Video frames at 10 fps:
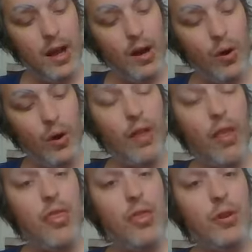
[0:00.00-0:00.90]
on
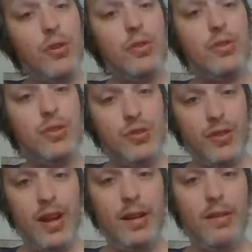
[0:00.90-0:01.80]
the 3rd
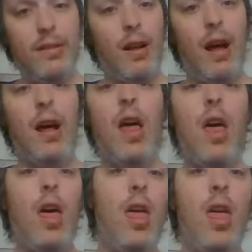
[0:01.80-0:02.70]
fret,
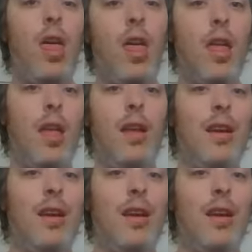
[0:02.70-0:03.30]
the